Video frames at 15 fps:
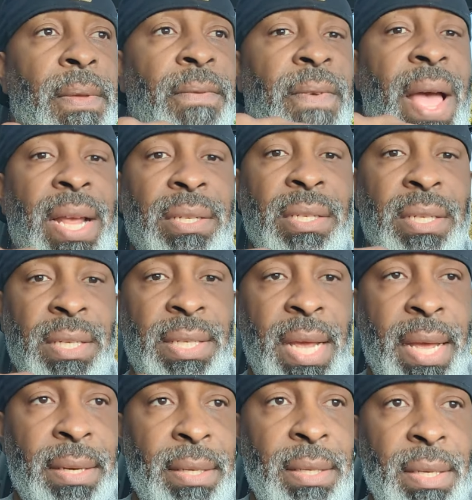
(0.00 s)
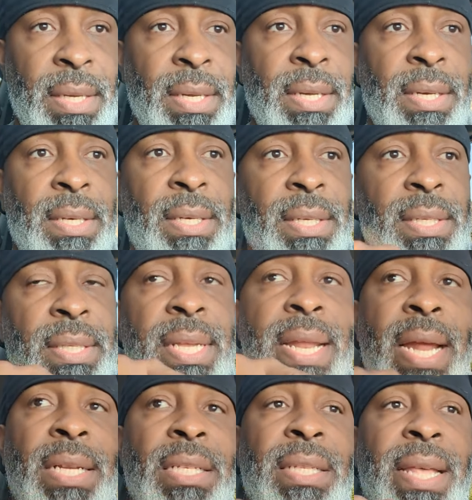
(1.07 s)
fashion designer, then
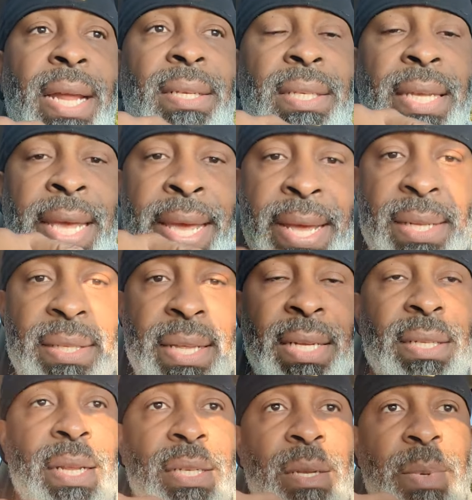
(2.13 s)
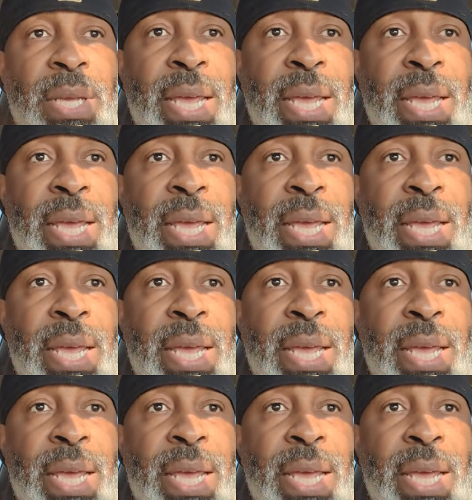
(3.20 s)
that should be